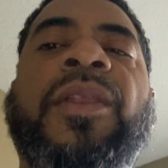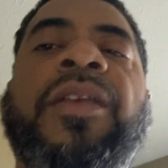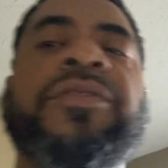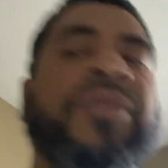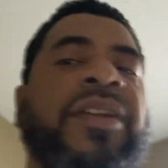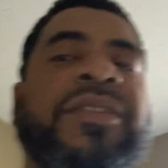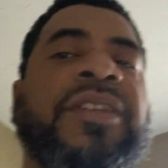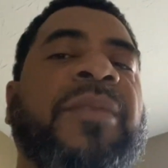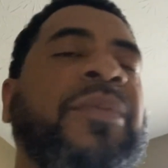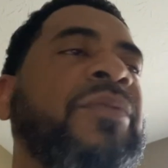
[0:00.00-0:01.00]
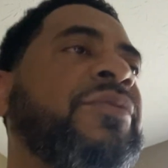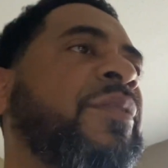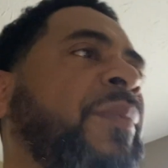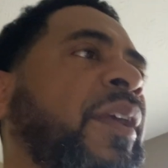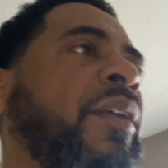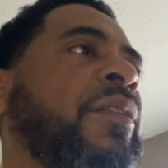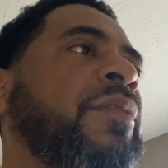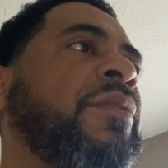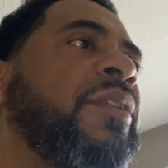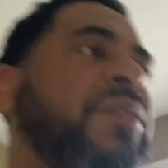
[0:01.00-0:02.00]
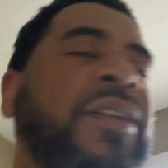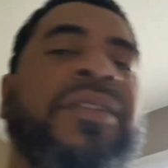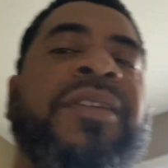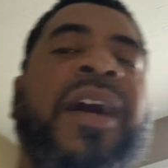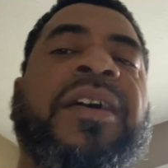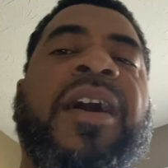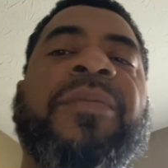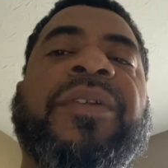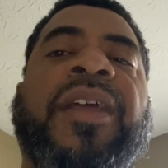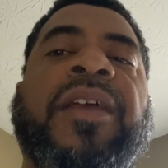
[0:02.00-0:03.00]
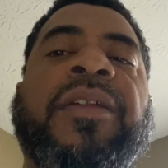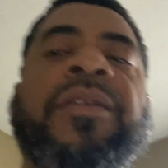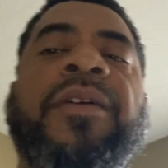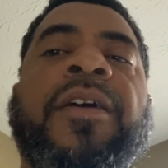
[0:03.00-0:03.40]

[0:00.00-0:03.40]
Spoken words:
It's really simple to me. This shit is not complicated.